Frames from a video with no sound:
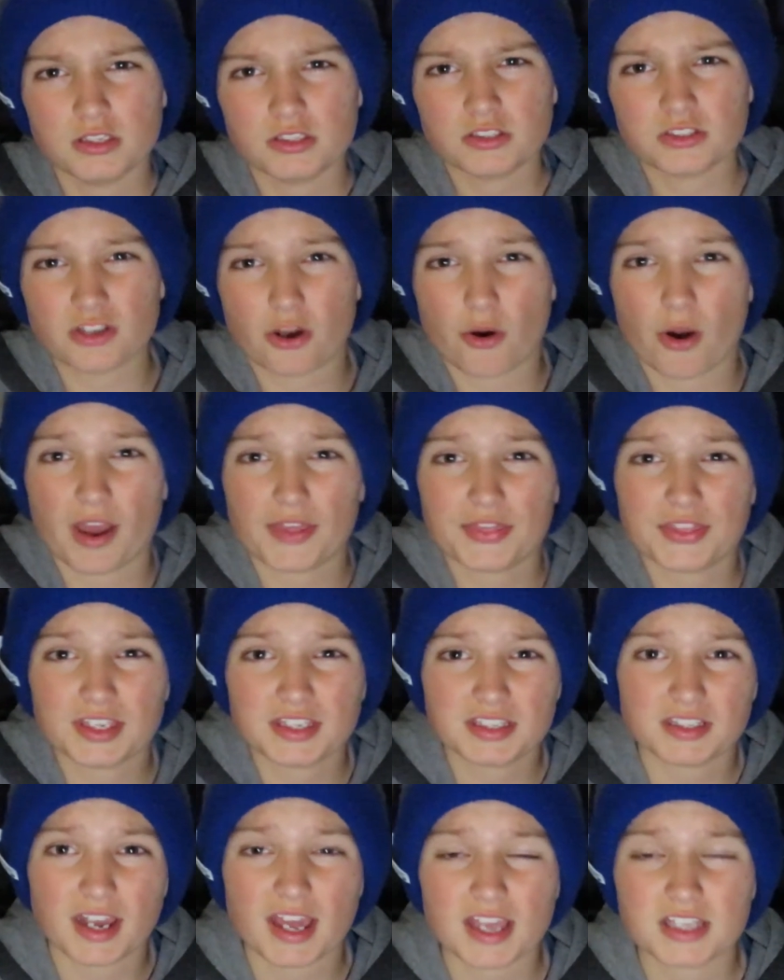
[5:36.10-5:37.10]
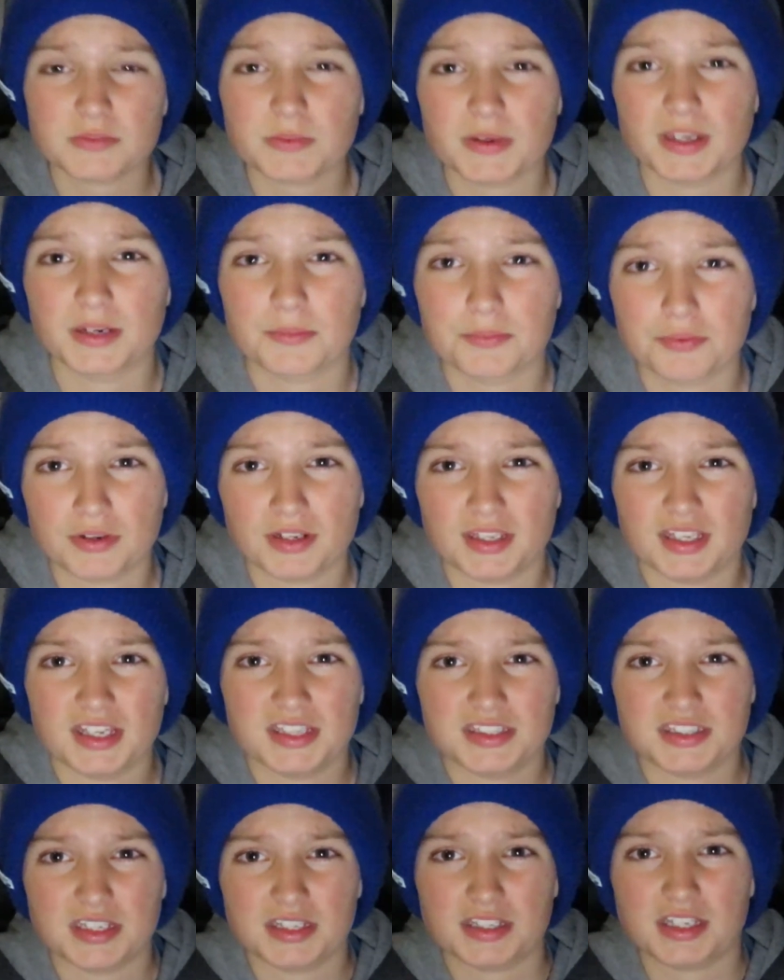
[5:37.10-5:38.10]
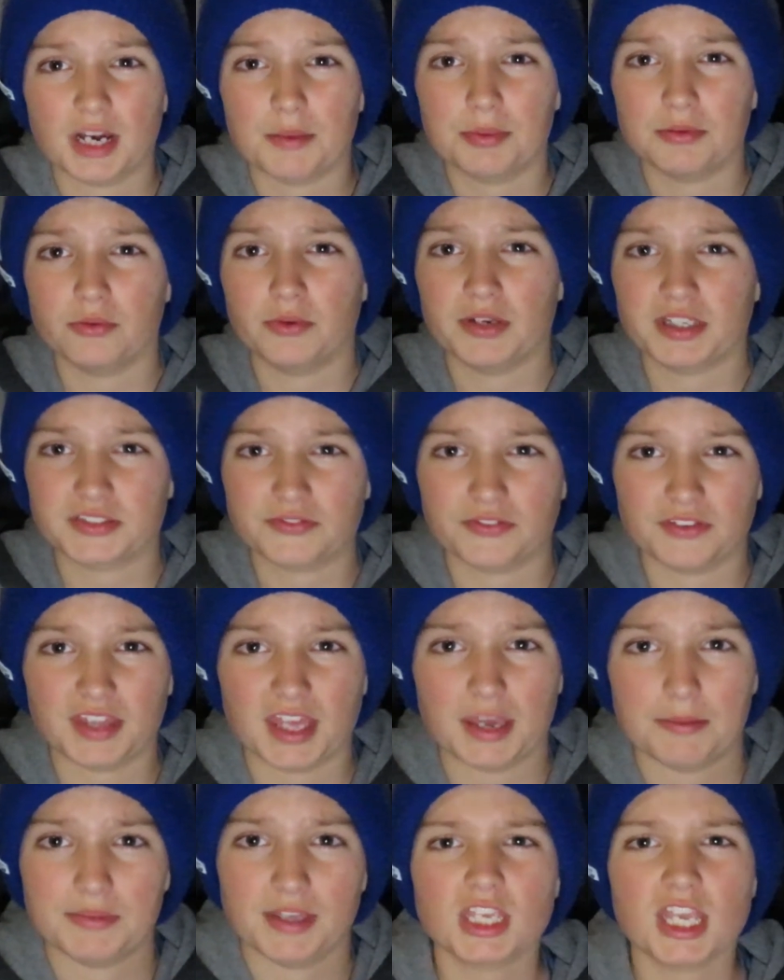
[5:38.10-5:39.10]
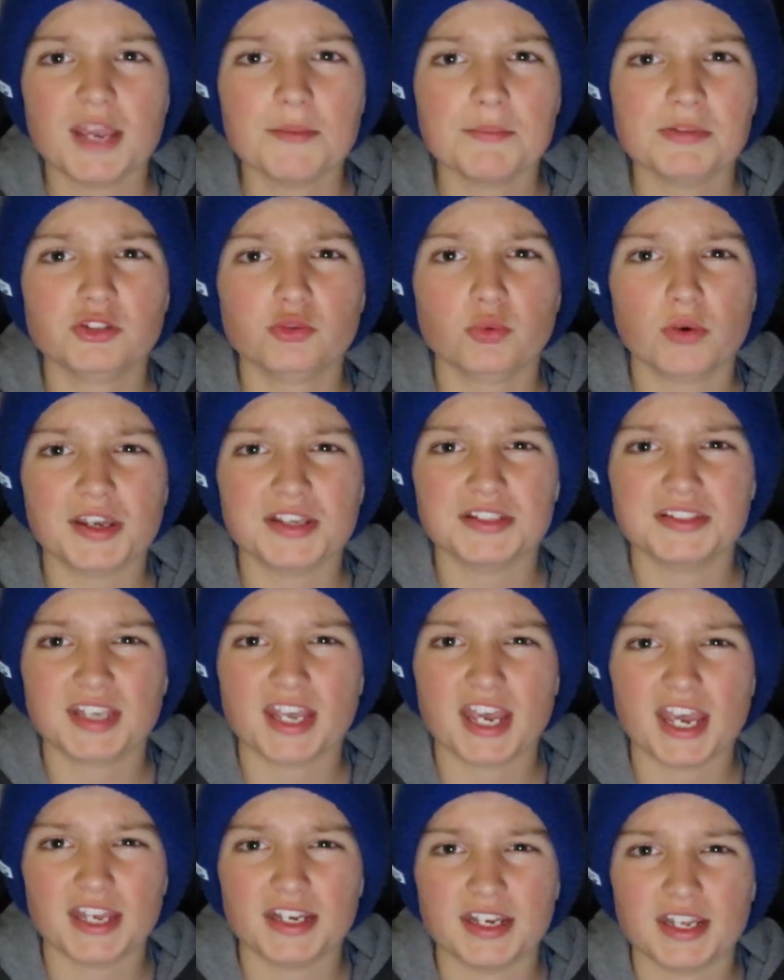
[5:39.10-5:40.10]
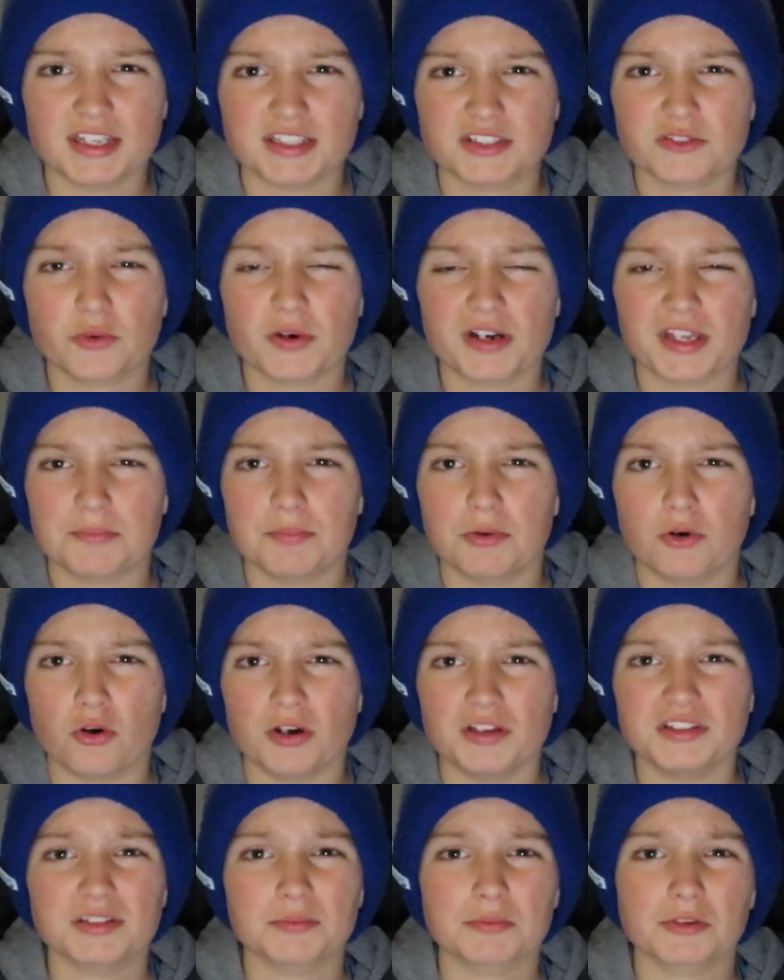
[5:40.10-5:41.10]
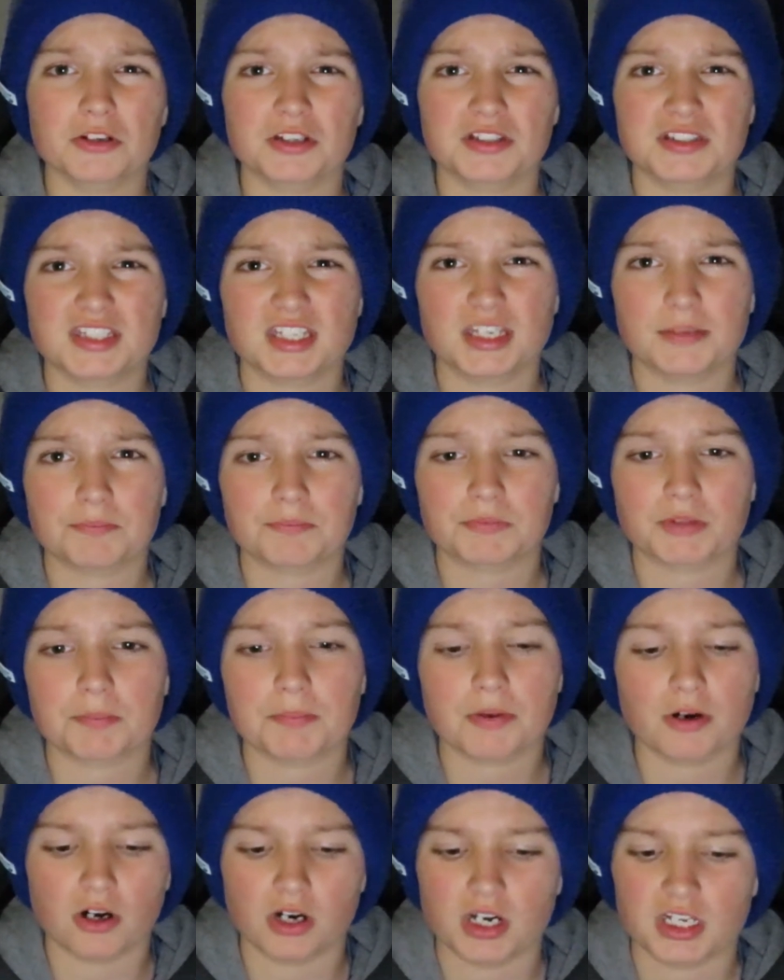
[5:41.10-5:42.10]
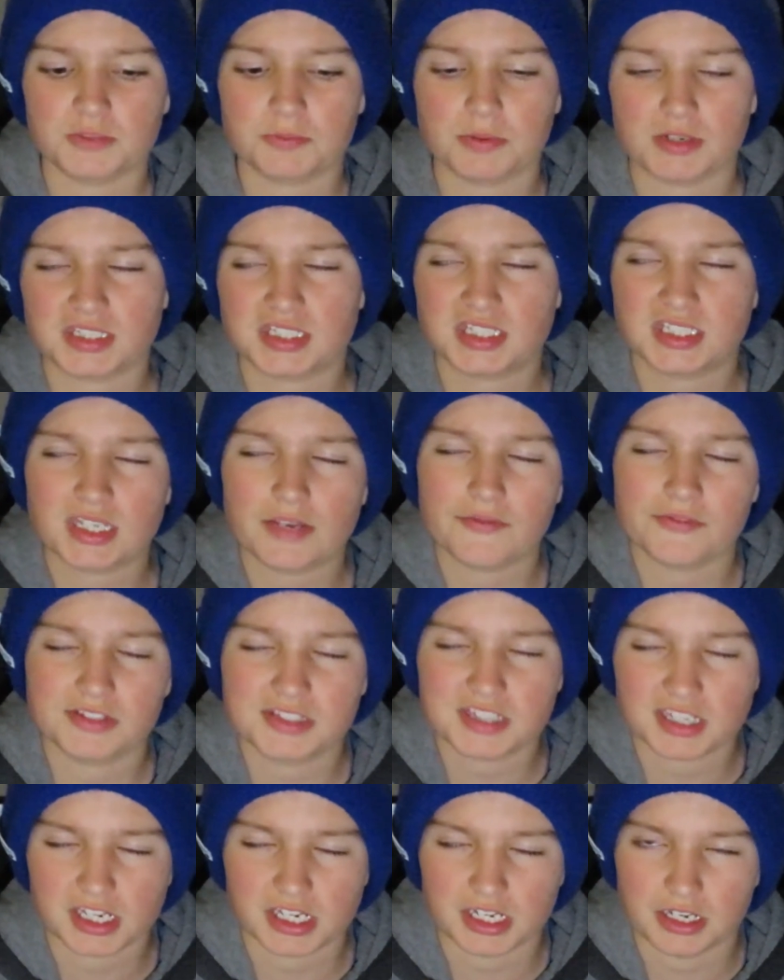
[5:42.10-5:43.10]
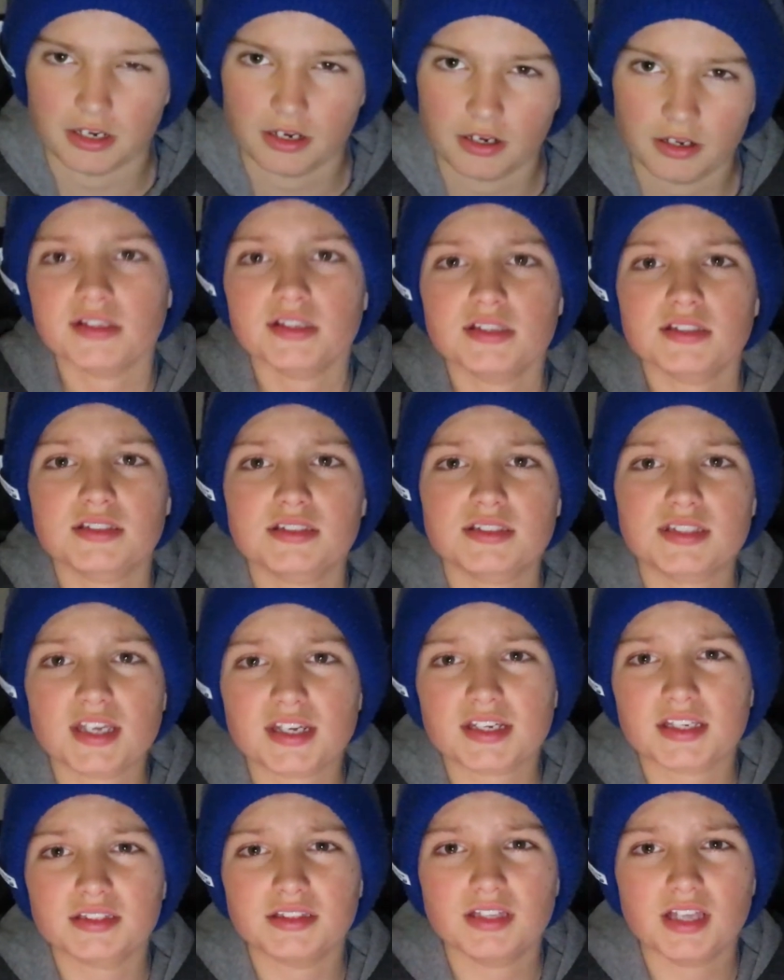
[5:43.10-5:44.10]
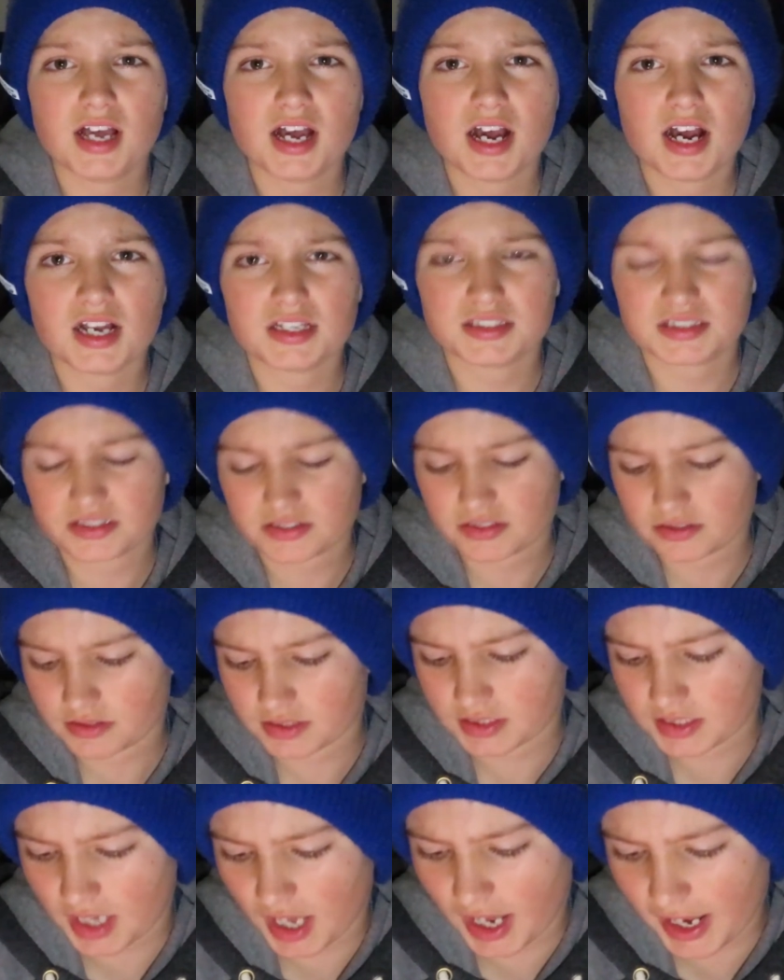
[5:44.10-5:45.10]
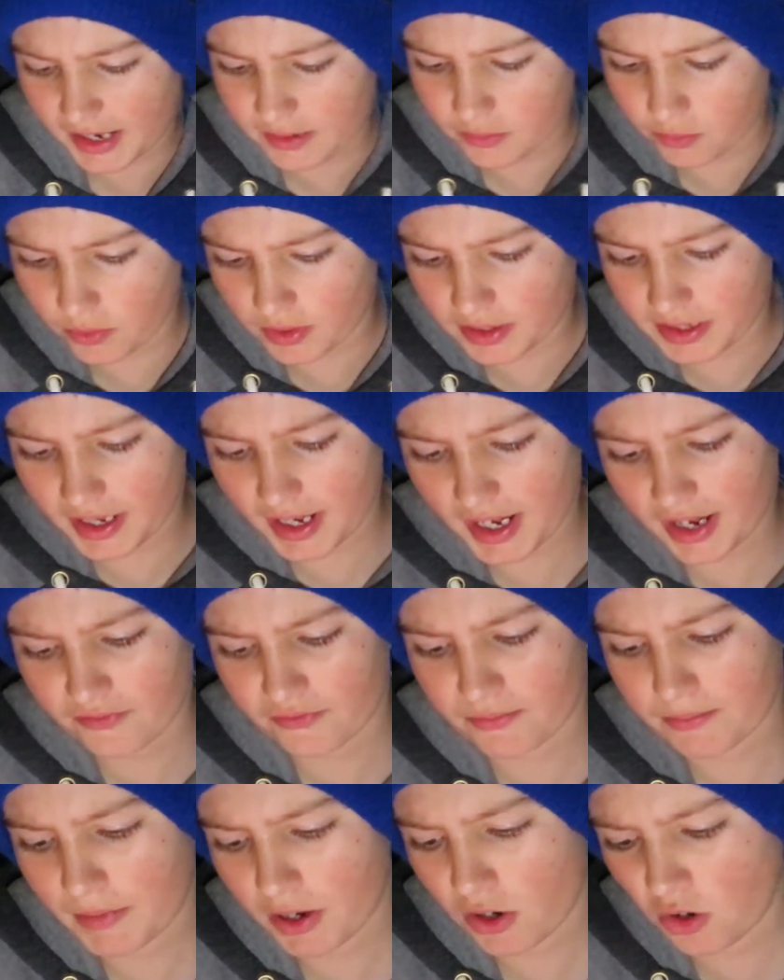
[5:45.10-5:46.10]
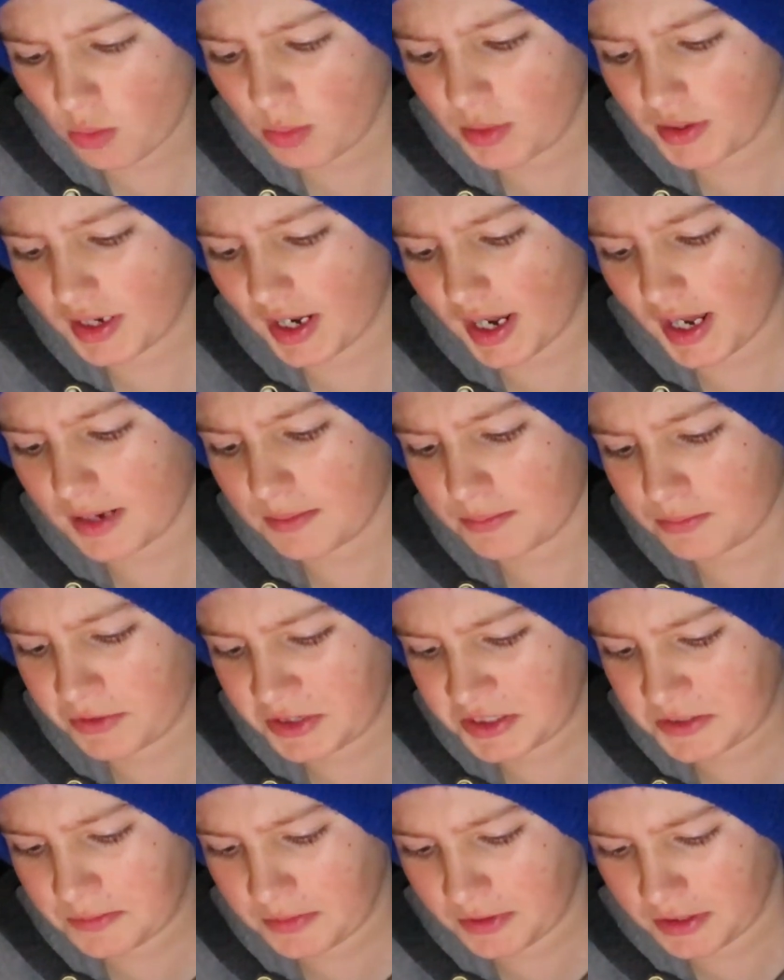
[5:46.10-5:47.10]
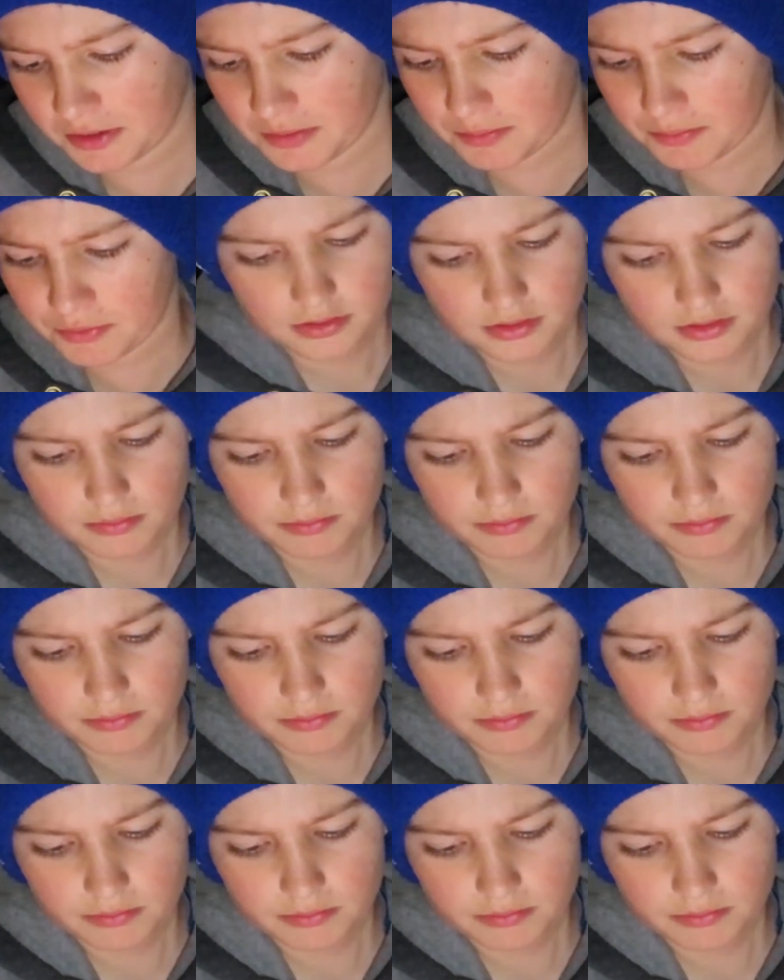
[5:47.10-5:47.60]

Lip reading: So I think it has been a pretty easy couple of weeks for them. In between 10 and 20 points, I'm going to tip the Pies by 17. Second last game, we have Melbourne and Brisbane.